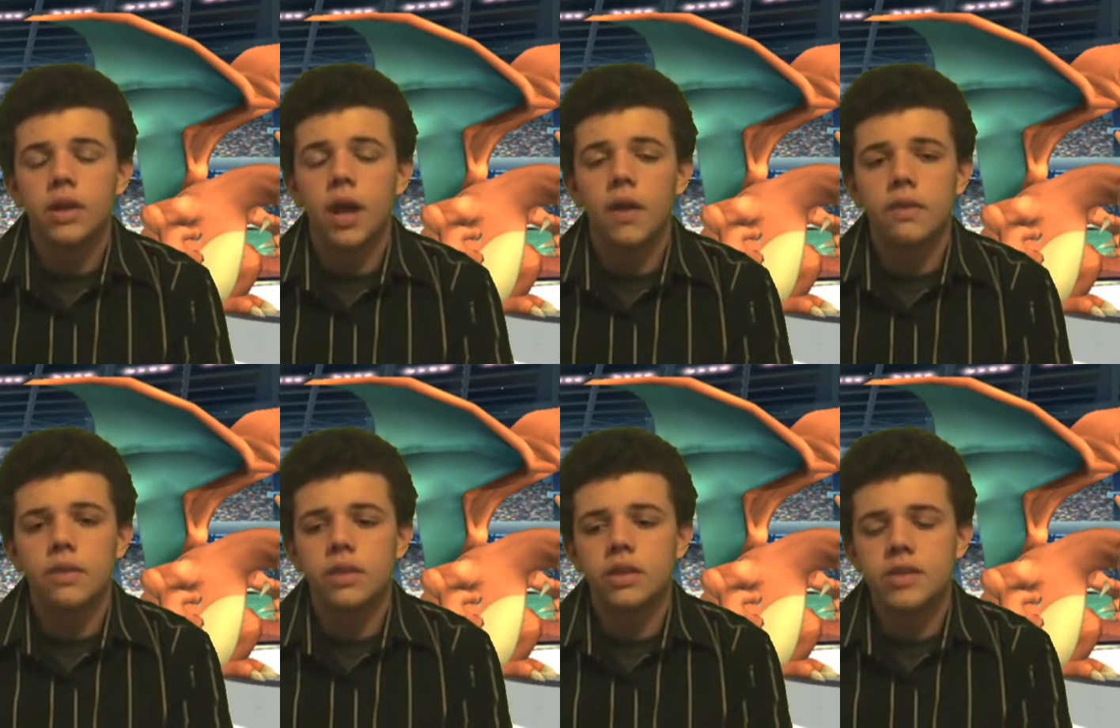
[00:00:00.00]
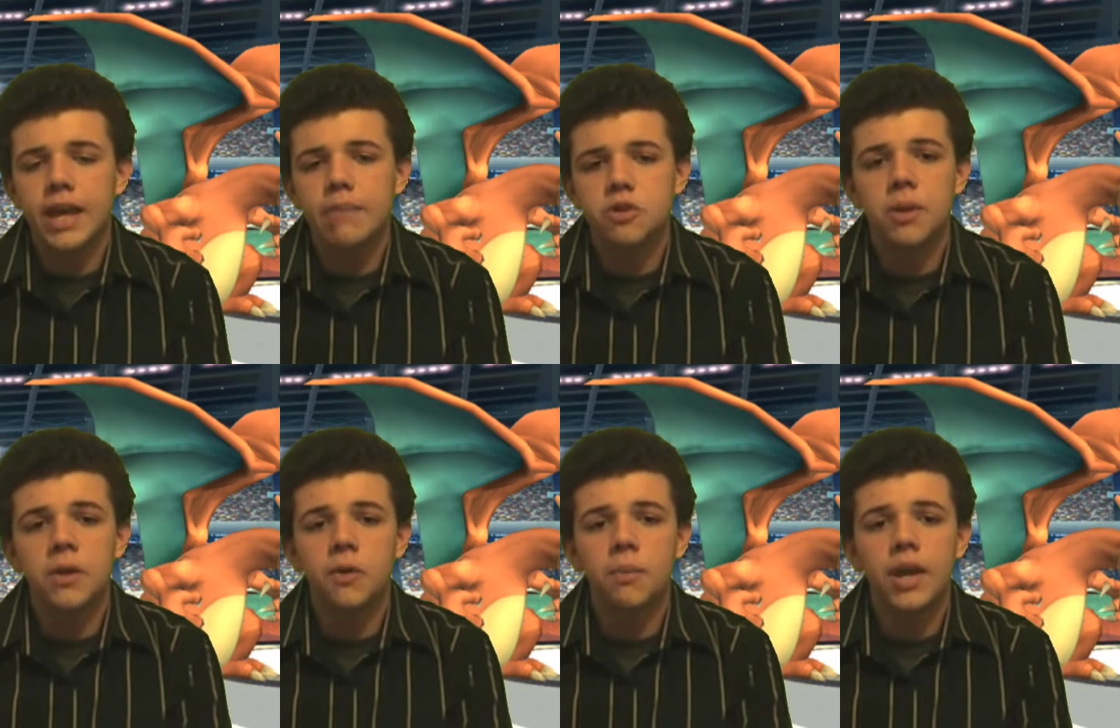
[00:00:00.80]
Now, these games are
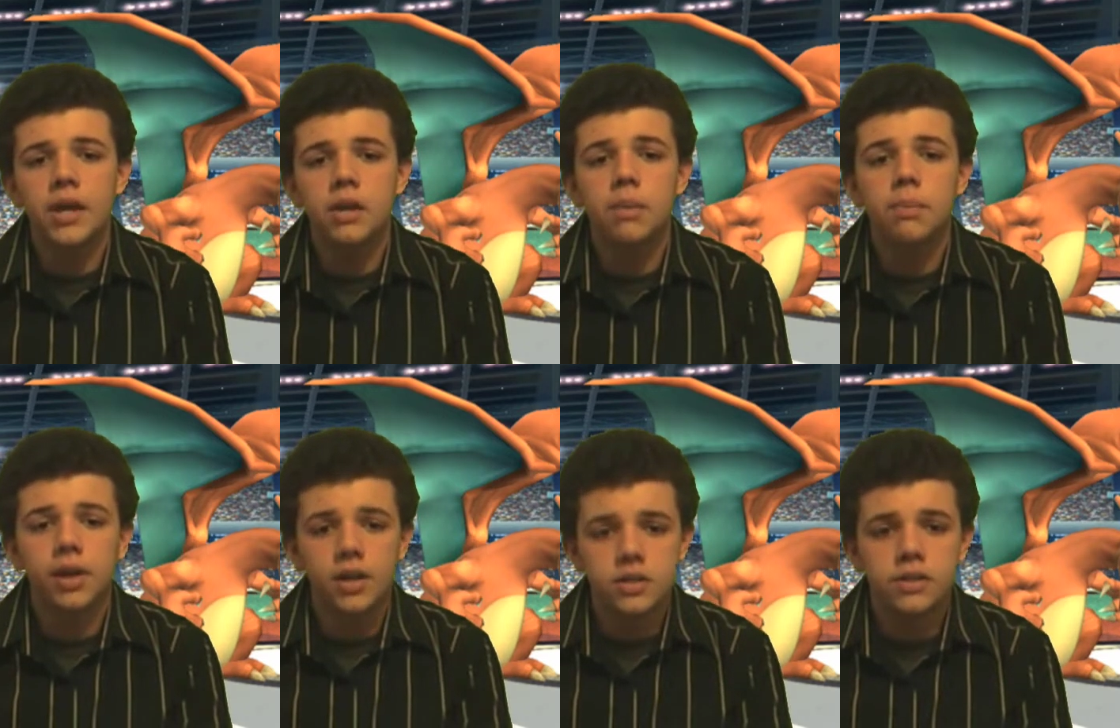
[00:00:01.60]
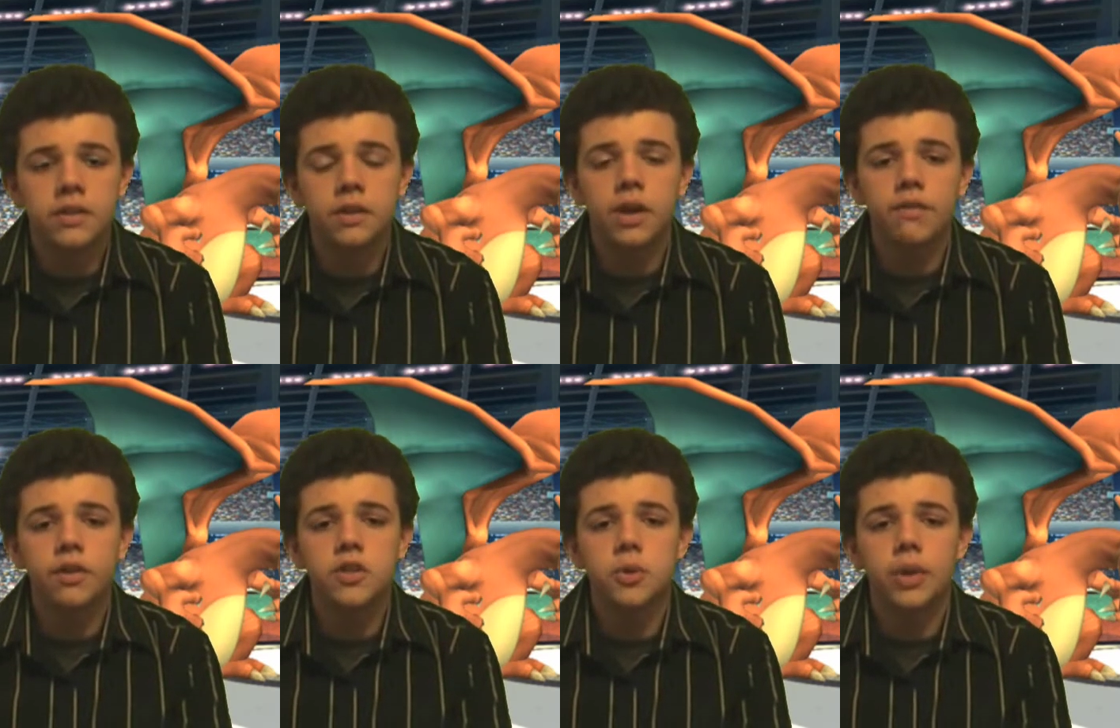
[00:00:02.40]
being remade because of the tenth year
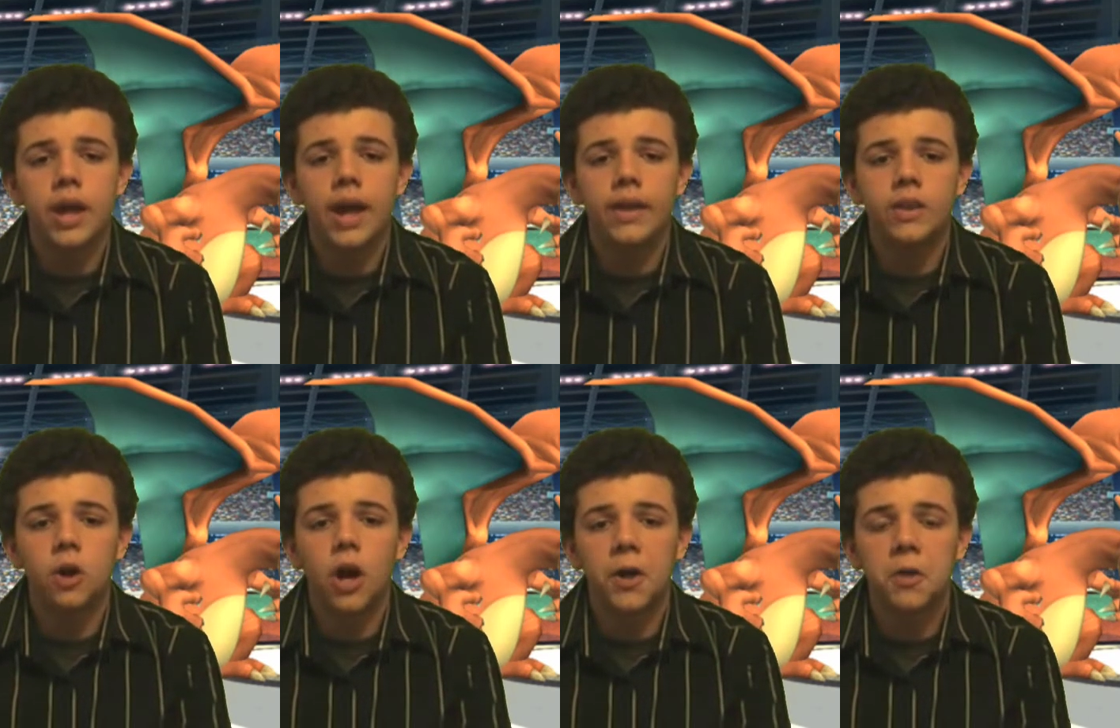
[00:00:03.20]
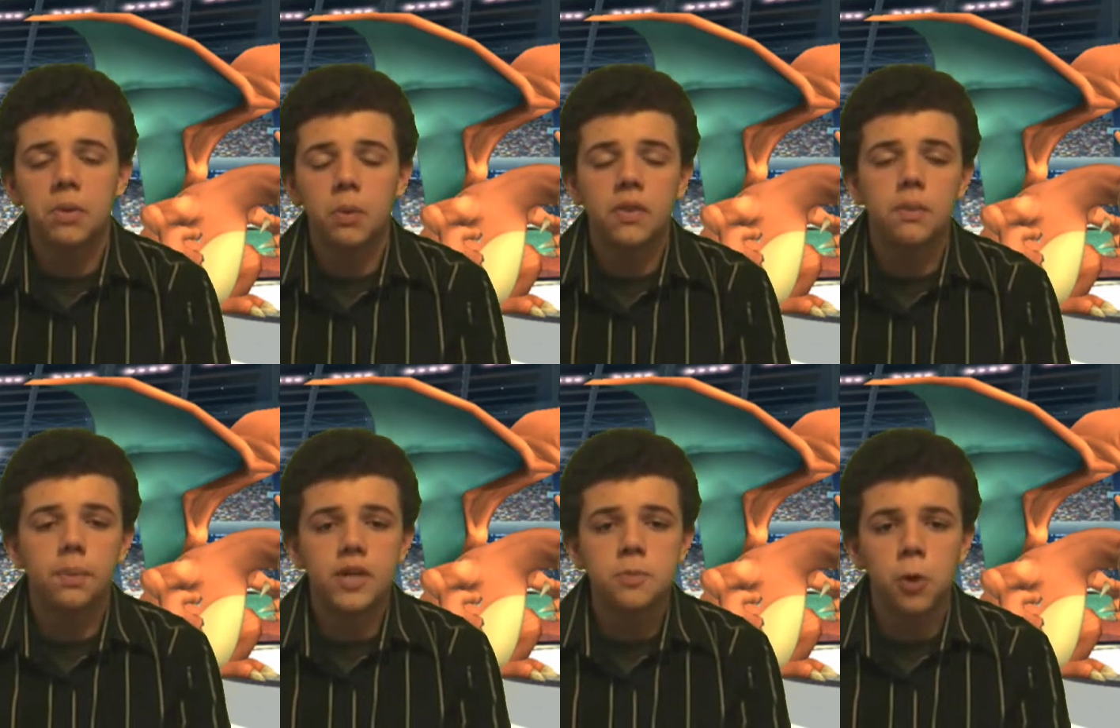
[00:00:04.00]
anniversary, and they're arguably one of the
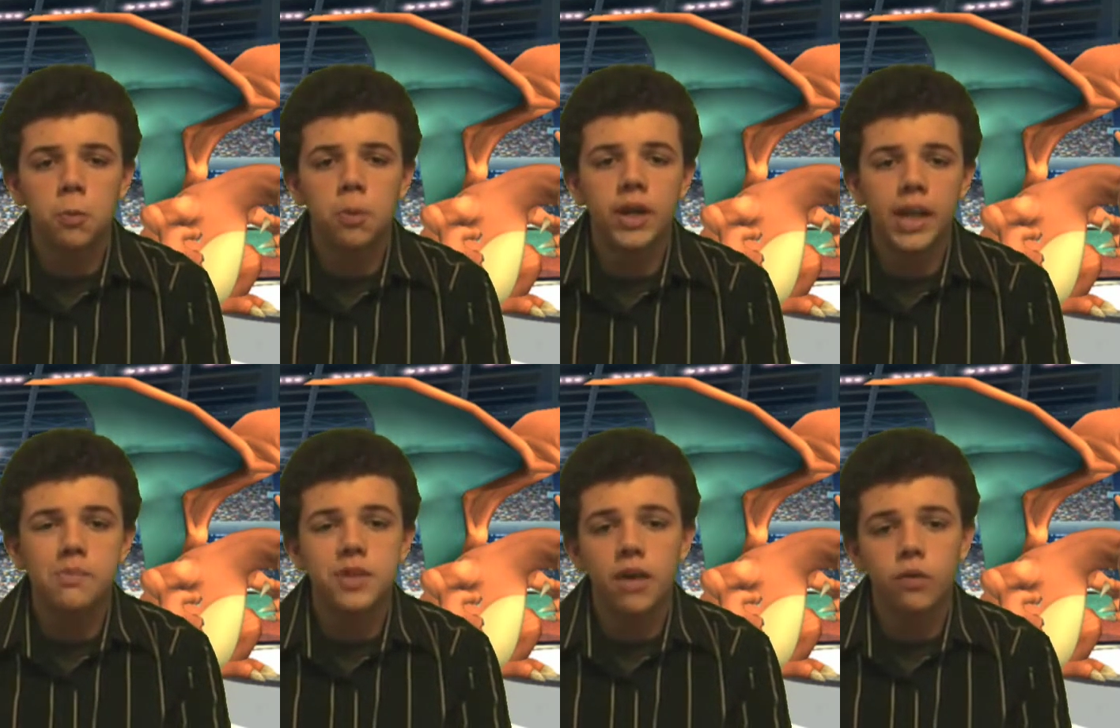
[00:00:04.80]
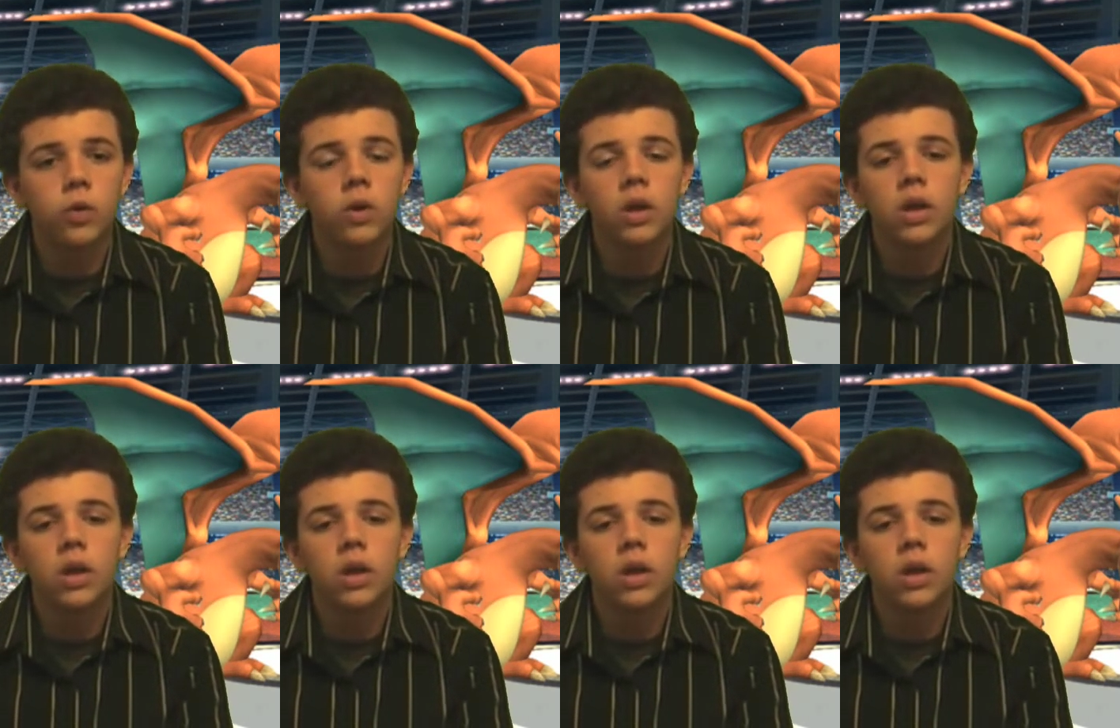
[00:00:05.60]
best Pokemon games ever.